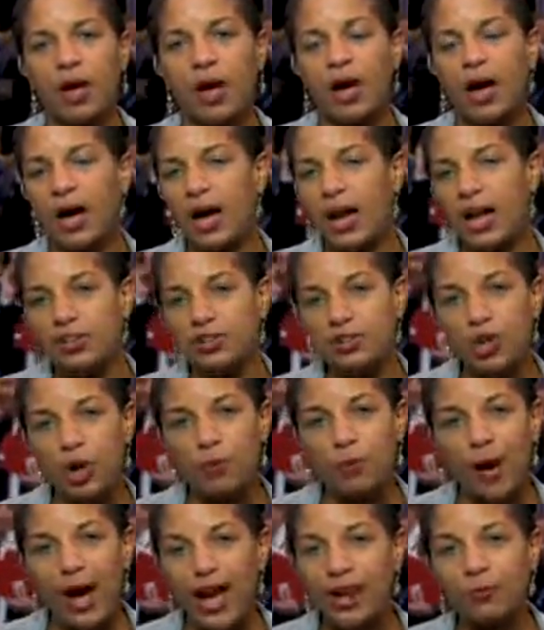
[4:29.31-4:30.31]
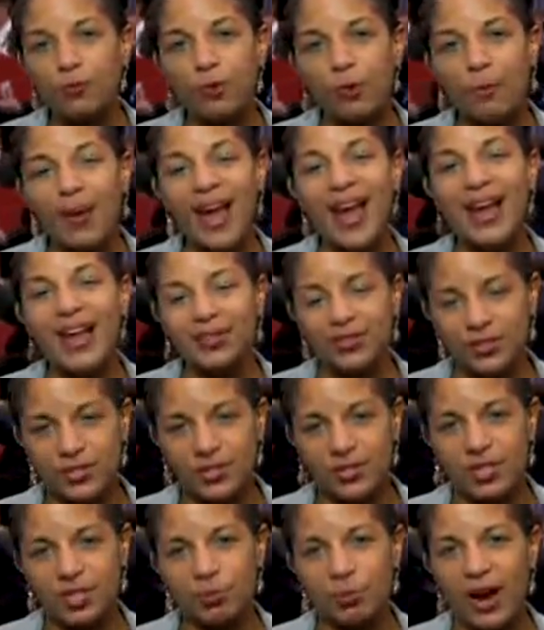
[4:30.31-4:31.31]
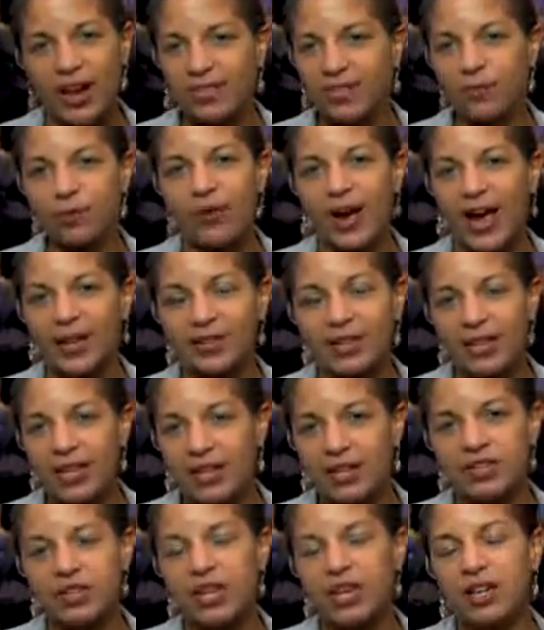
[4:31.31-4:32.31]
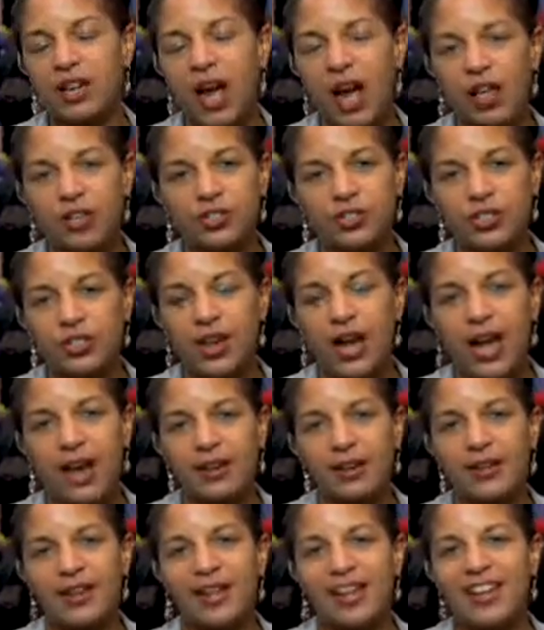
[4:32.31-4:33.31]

And Joe Biden remains, despite the fact that, as he acknowledged tonight,